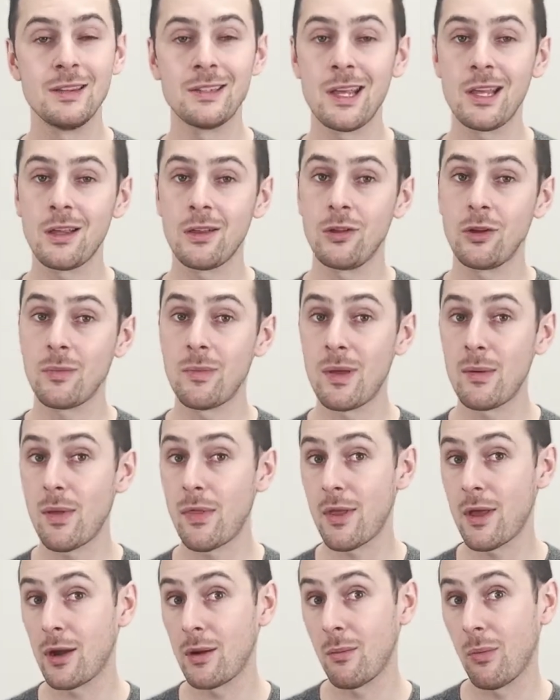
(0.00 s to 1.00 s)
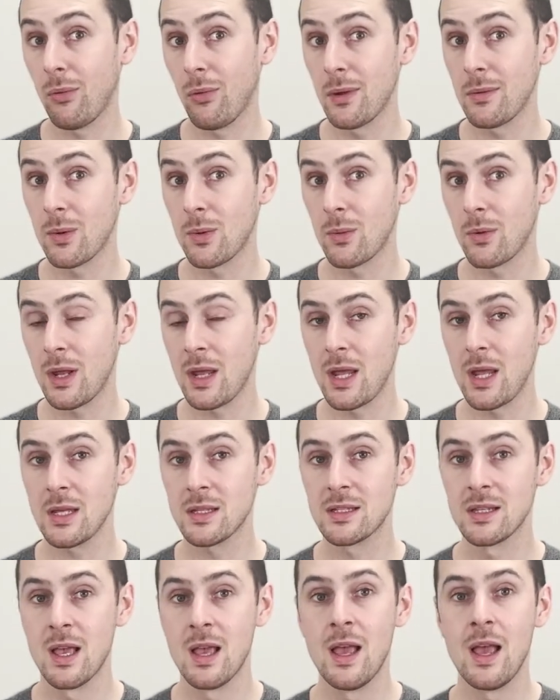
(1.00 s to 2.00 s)
Take a look maybe at the unemployment
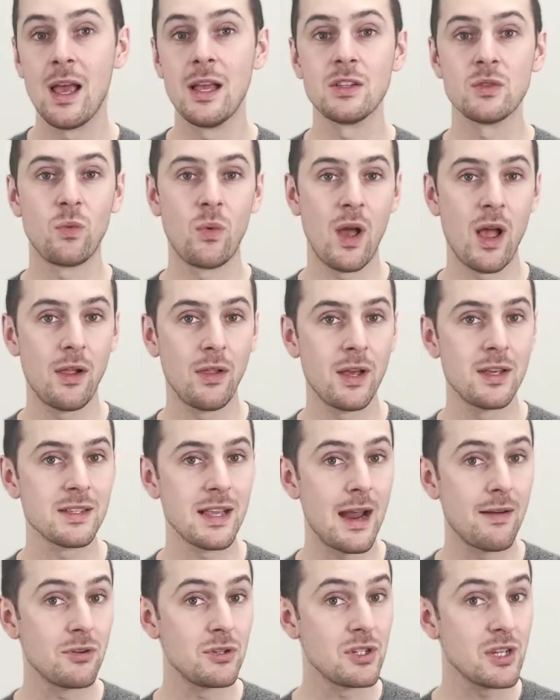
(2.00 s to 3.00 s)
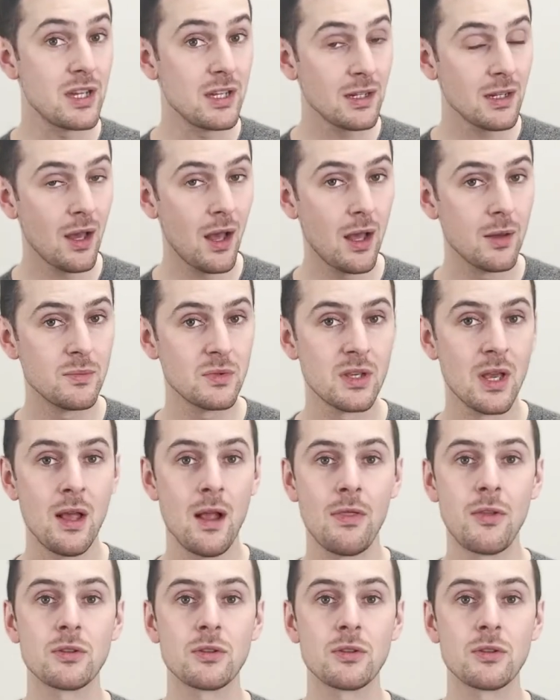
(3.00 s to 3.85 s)
rates as well as average incomes.